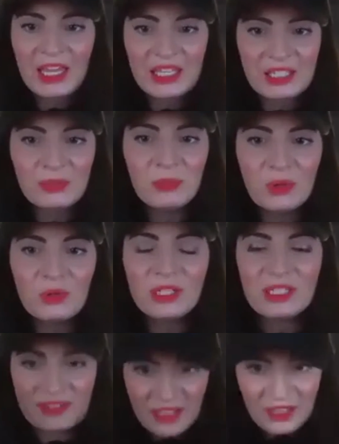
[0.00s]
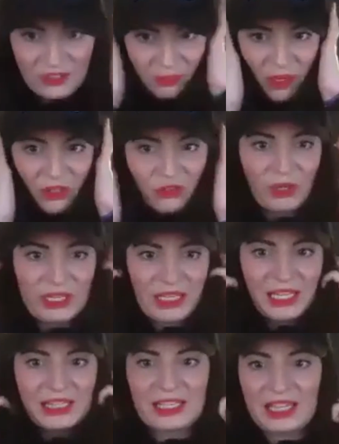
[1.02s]
in the mornings now to make sure I can
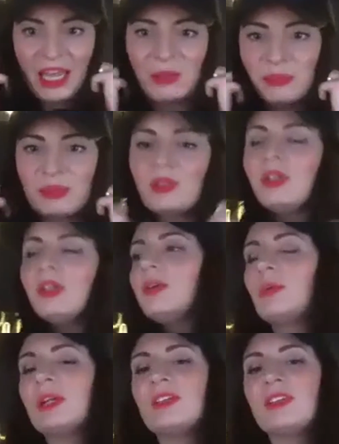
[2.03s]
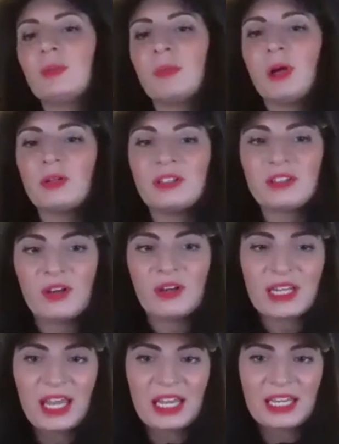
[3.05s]
get the cap. When it's in a ponytail, I
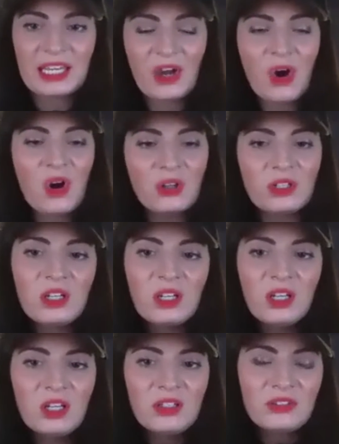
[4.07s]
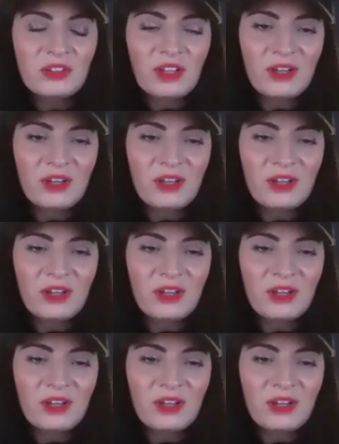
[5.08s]
can't get it on. So